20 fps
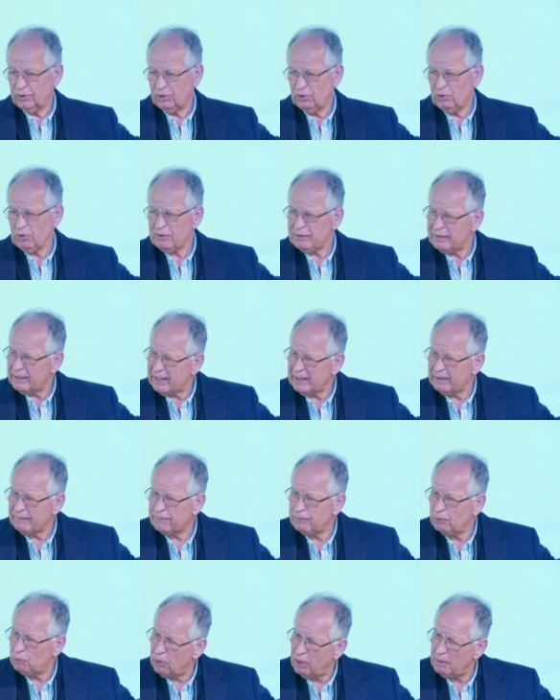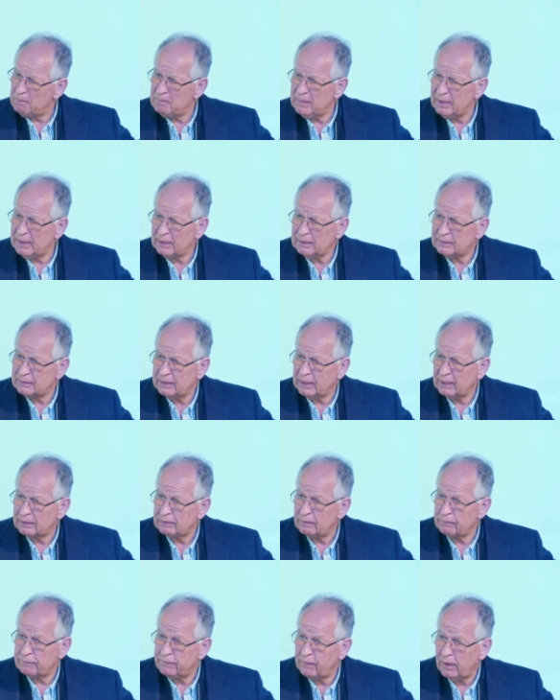Do you think for one minute
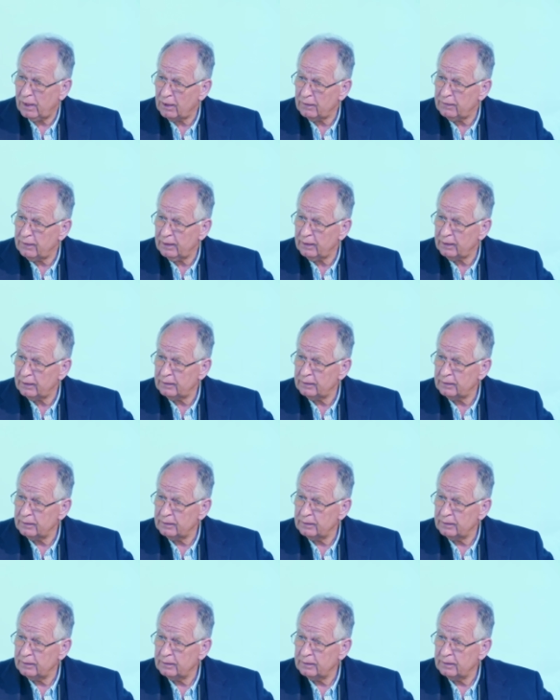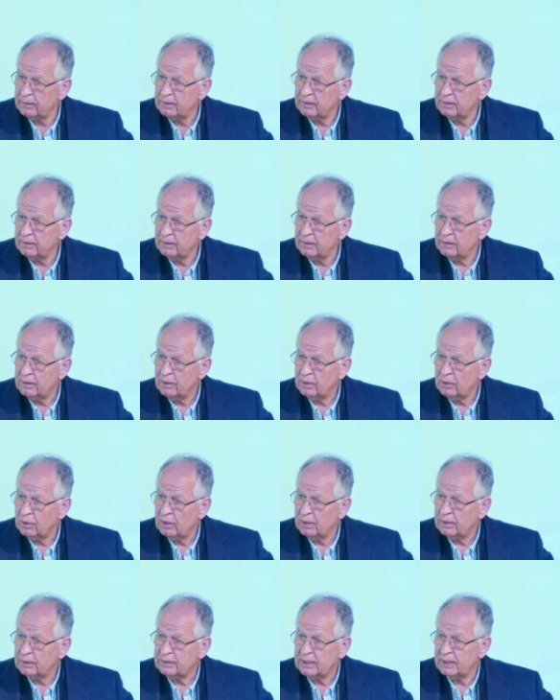that the Father
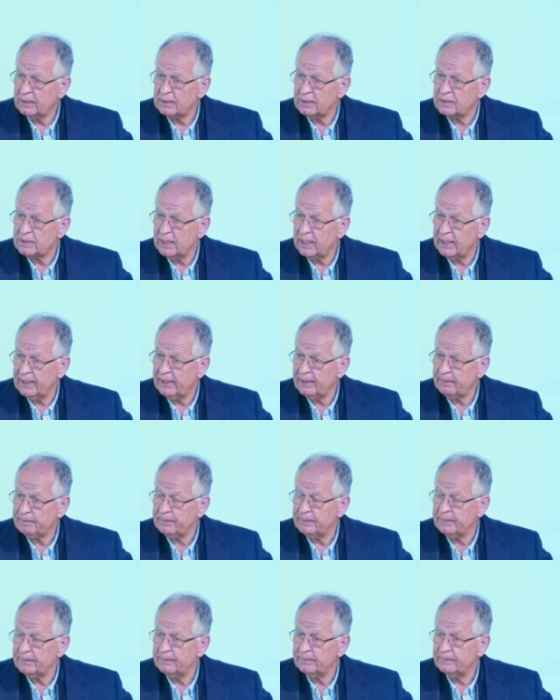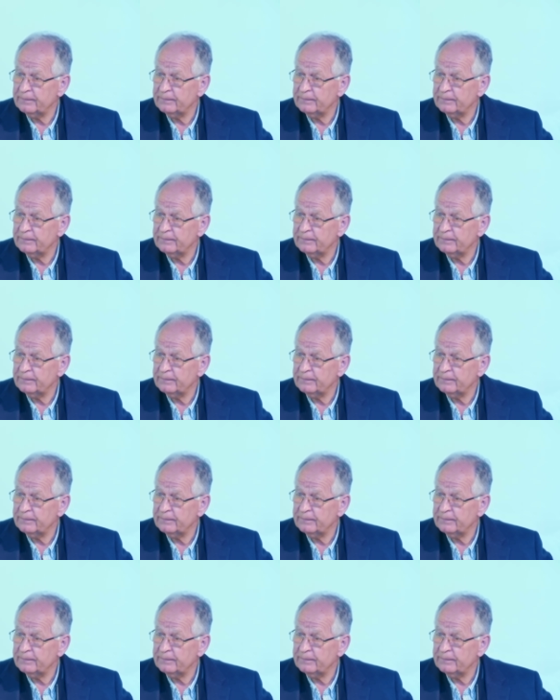didn't turn up?